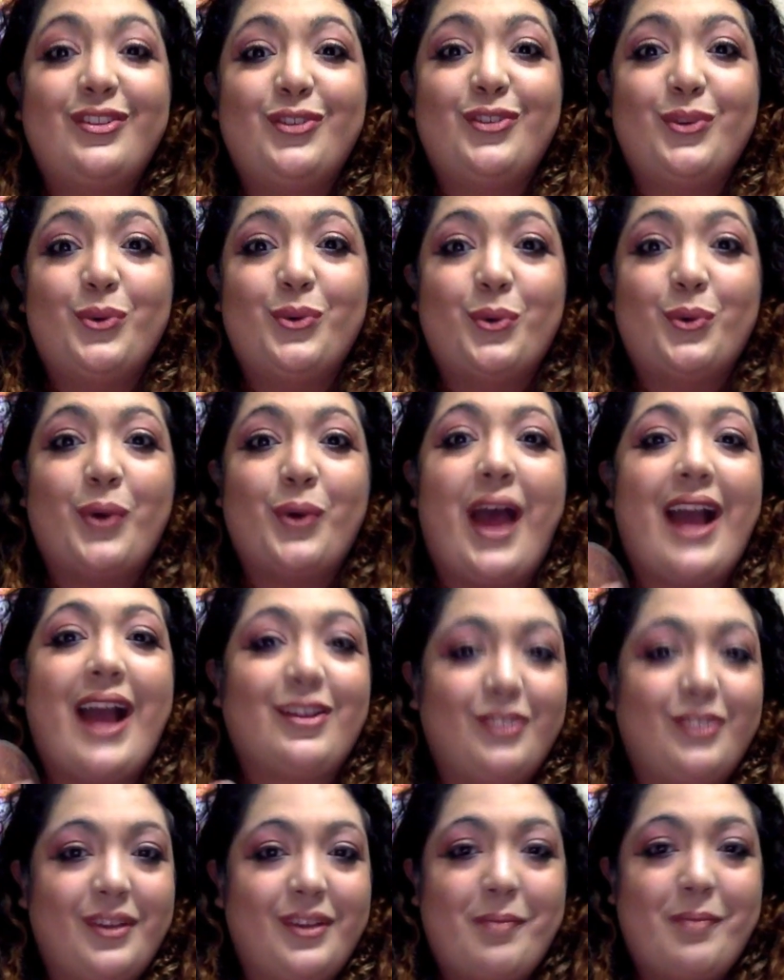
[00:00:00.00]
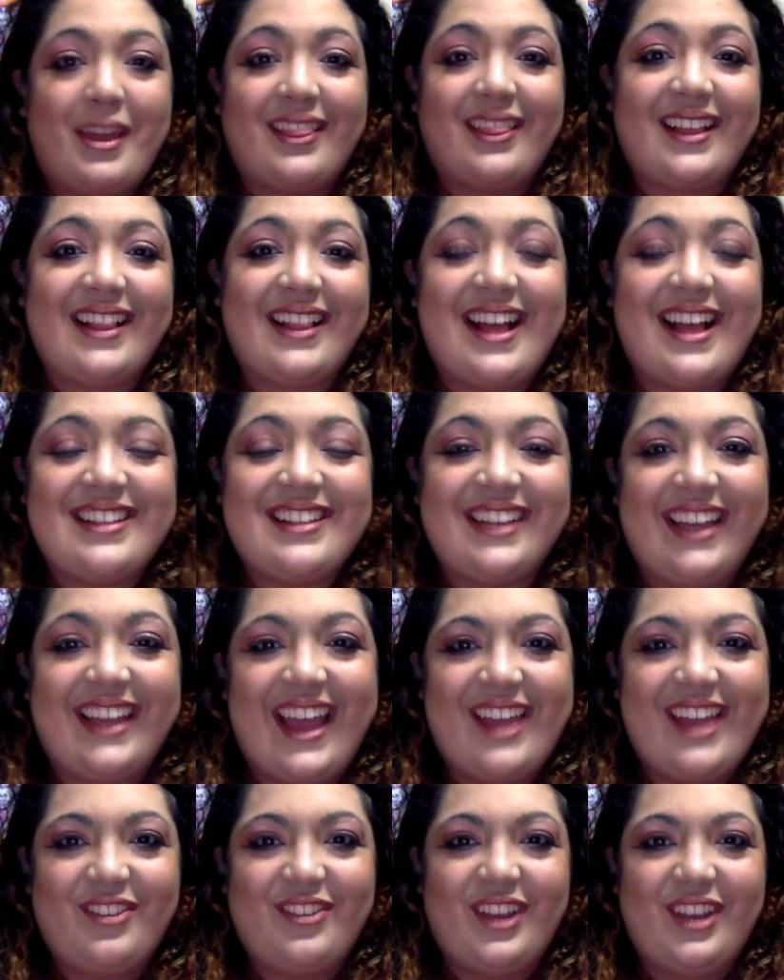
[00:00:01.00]
to actually make the class
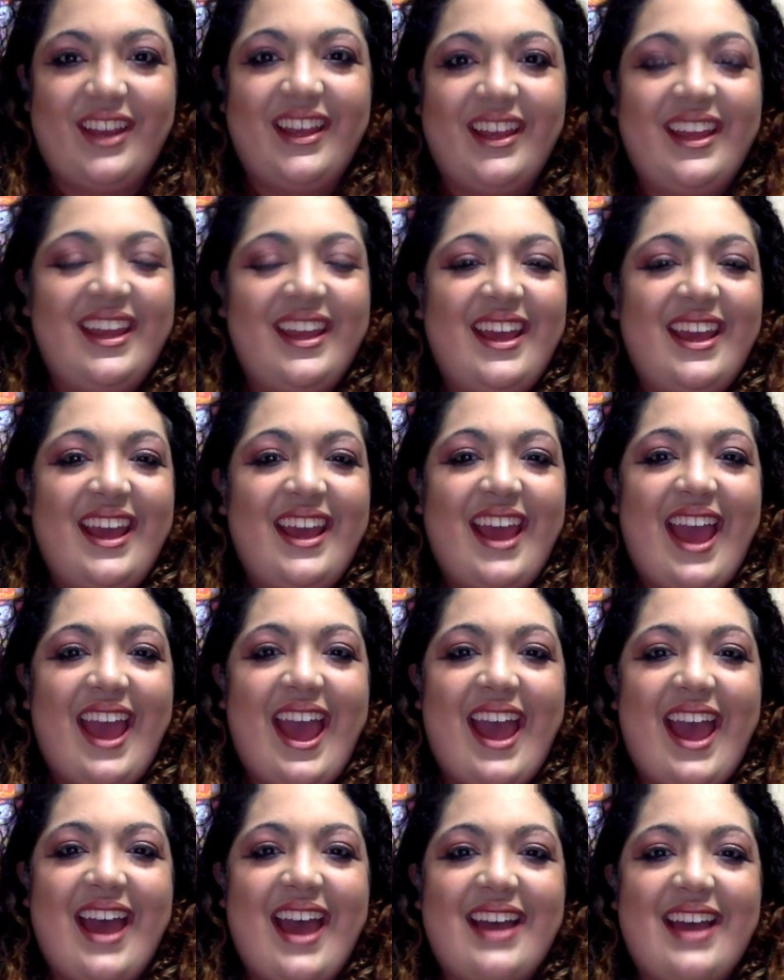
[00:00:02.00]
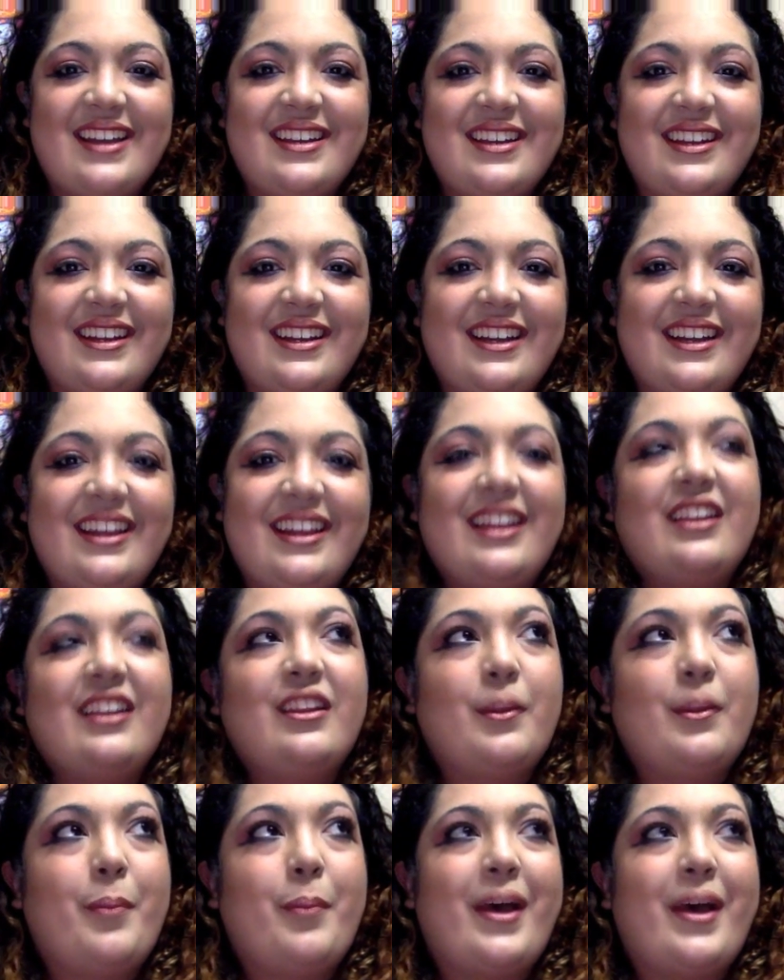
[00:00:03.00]
engaging, and
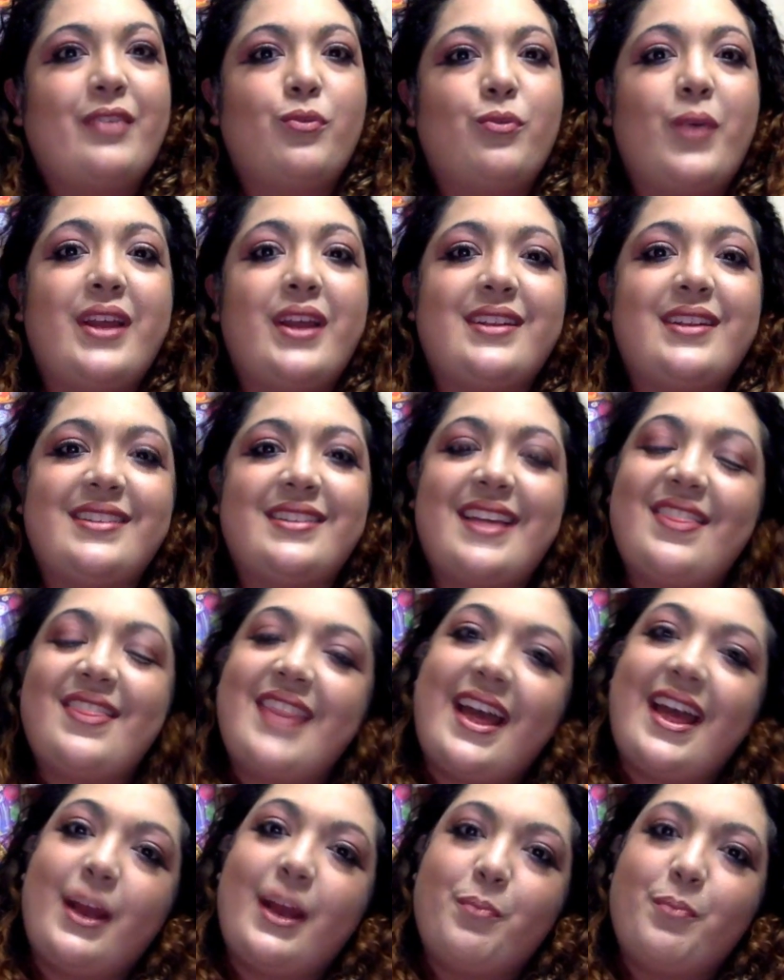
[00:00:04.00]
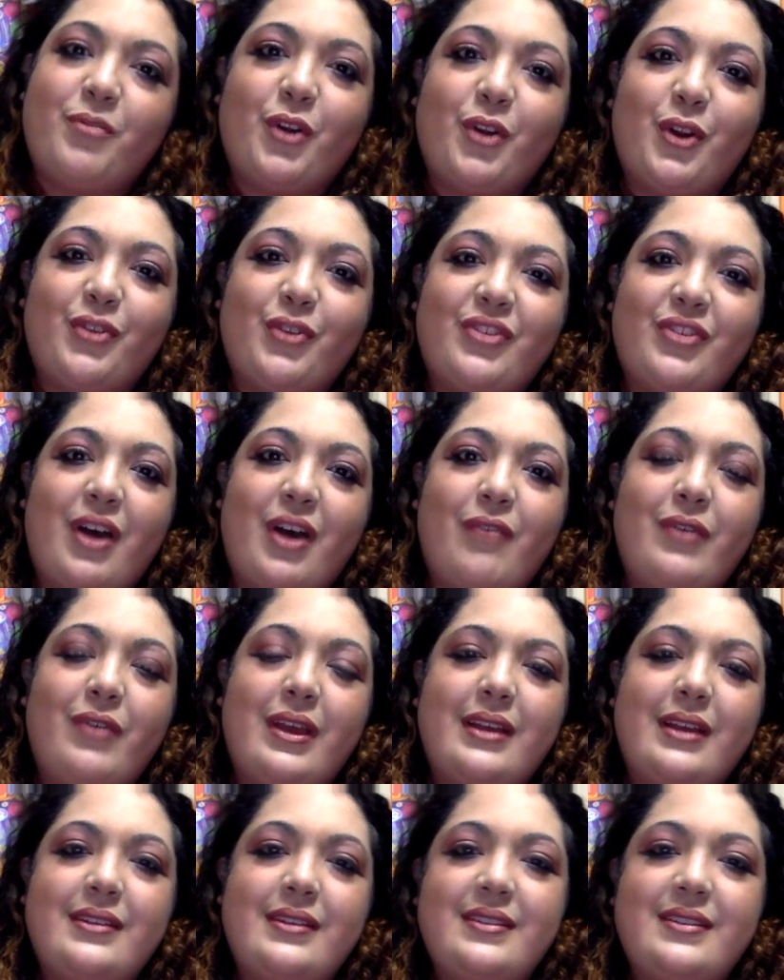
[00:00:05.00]
the best way to set that up for yourself
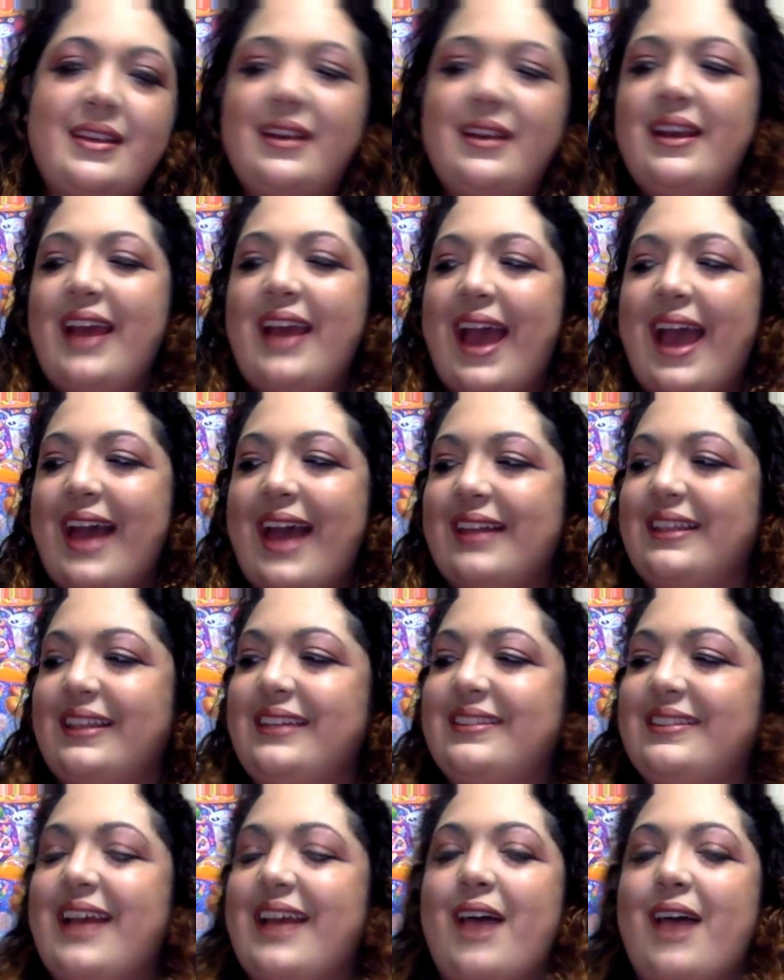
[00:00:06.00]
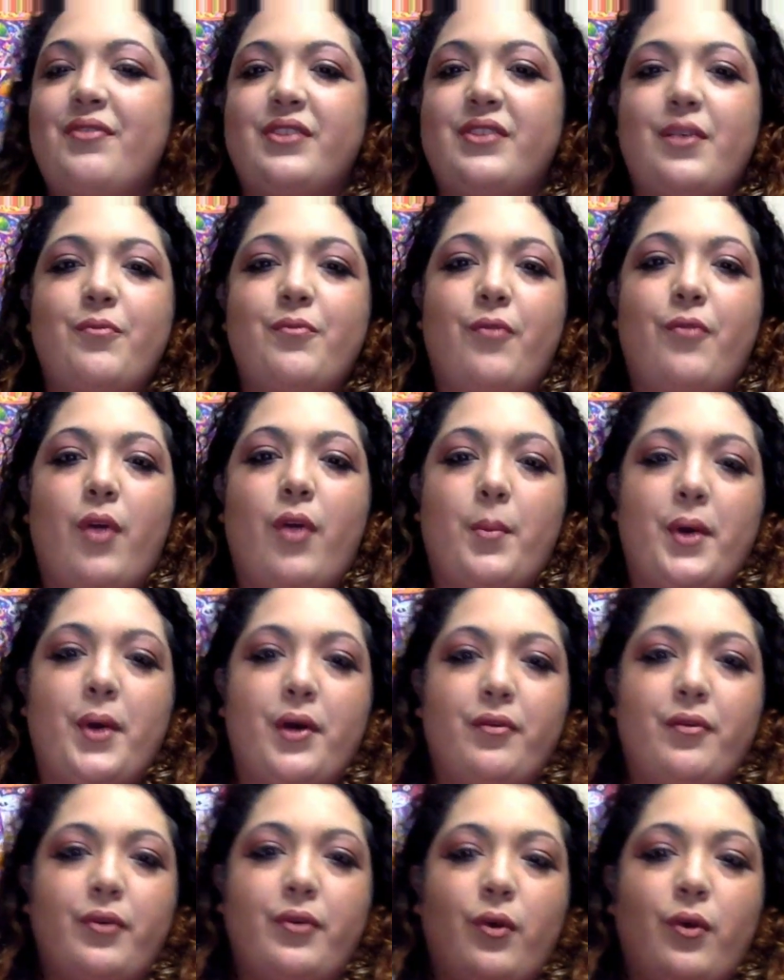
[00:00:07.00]
is at least have some form
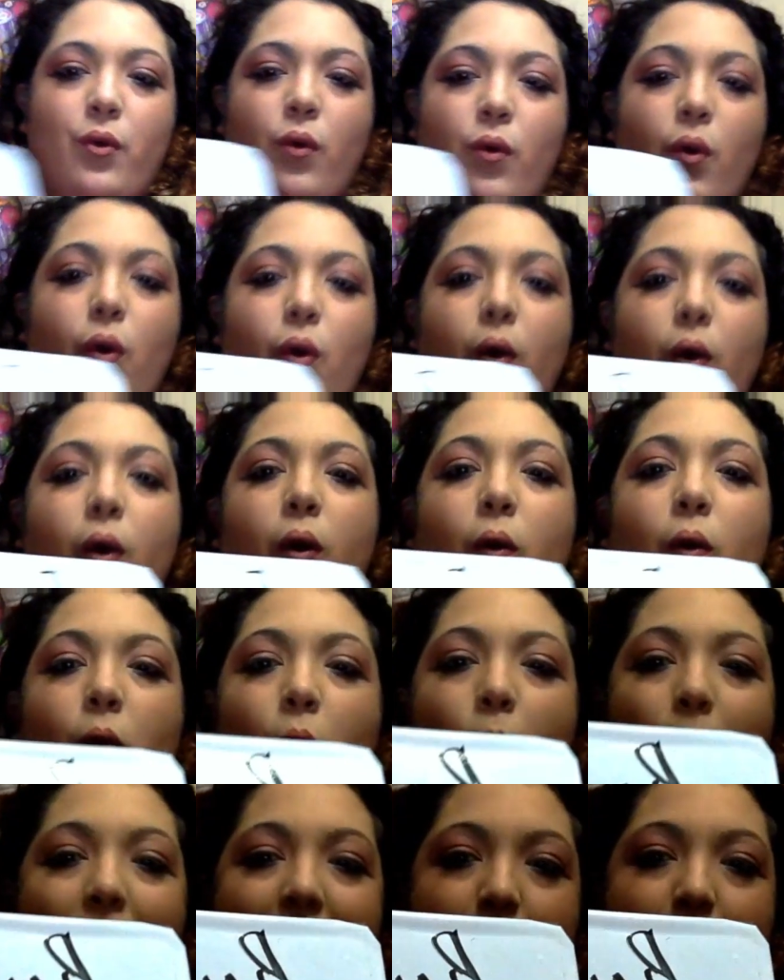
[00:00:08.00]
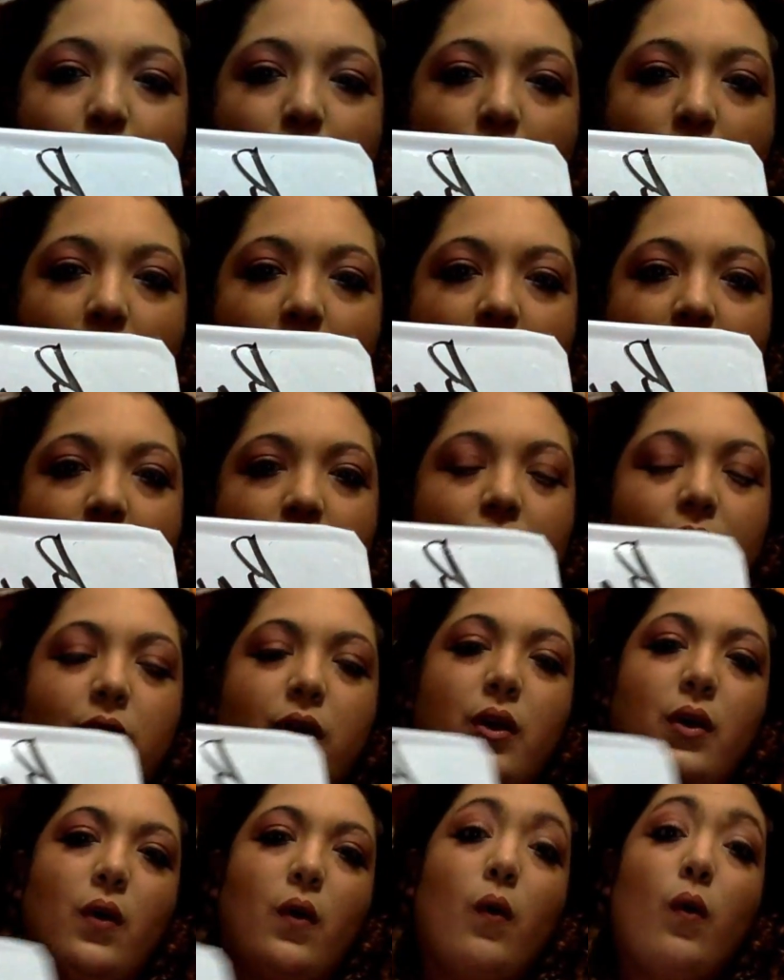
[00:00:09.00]
of whiteboard
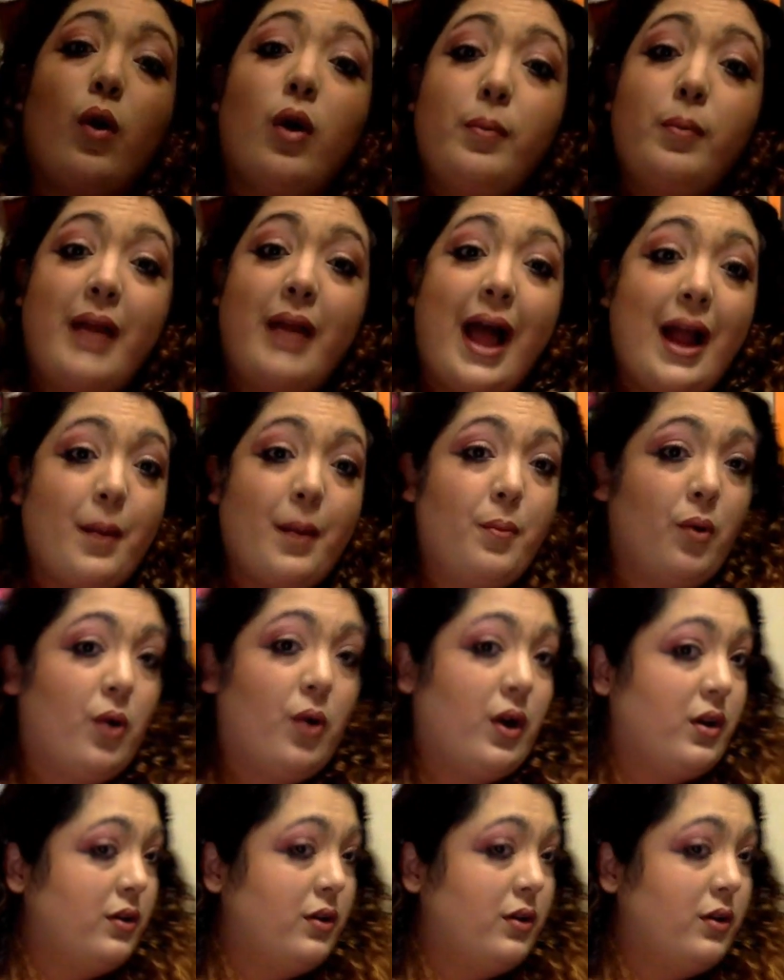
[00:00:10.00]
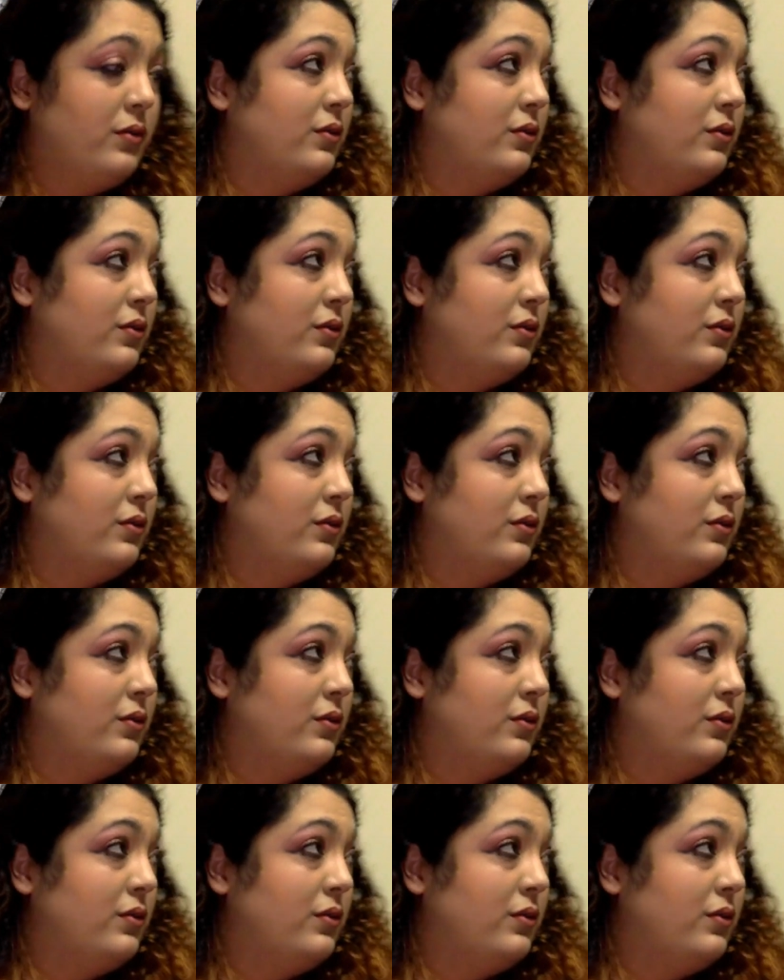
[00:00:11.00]
or blackboard